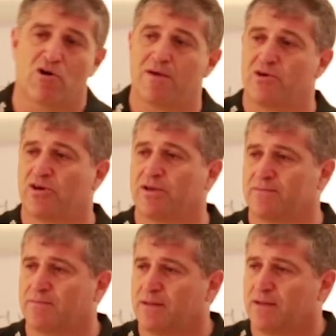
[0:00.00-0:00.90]
Miami
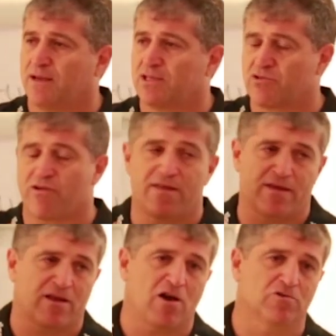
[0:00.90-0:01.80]
Heat. And he's created
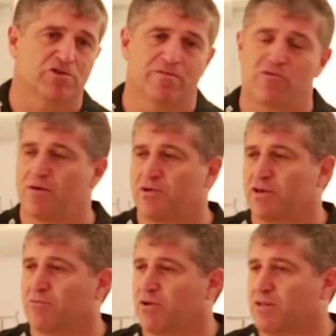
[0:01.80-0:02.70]
that culture at Miami
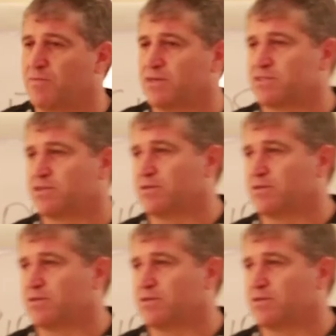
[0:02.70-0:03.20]
Heat, one of the best